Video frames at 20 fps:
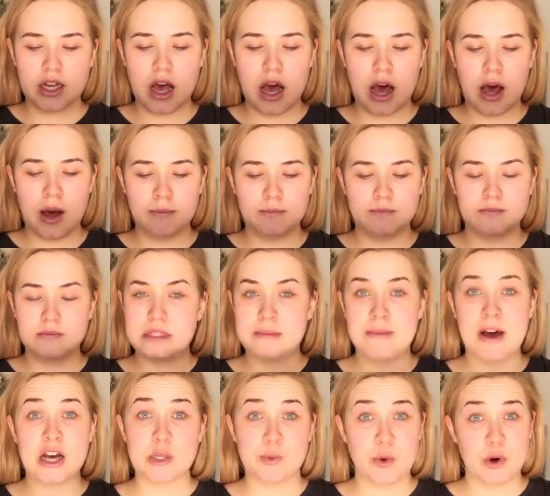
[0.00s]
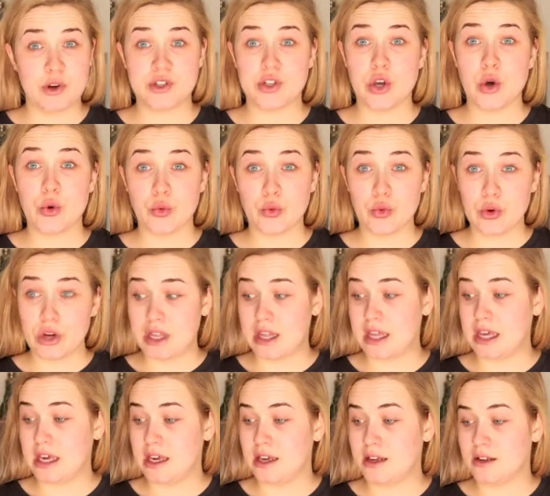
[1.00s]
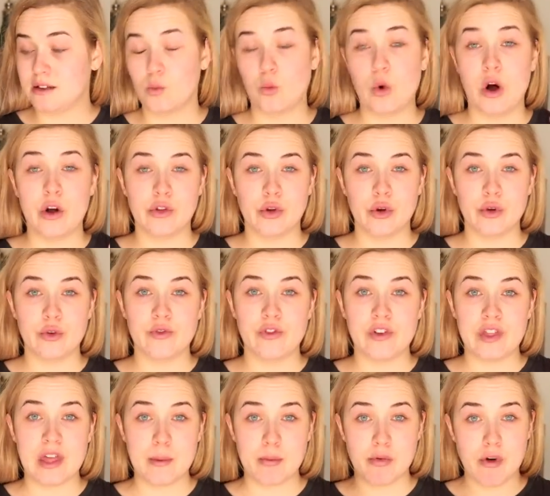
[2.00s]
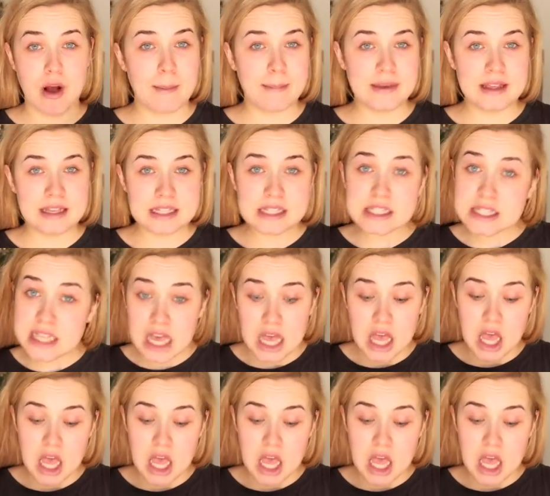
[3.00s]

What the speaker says: Smashbox are really well known for their primers.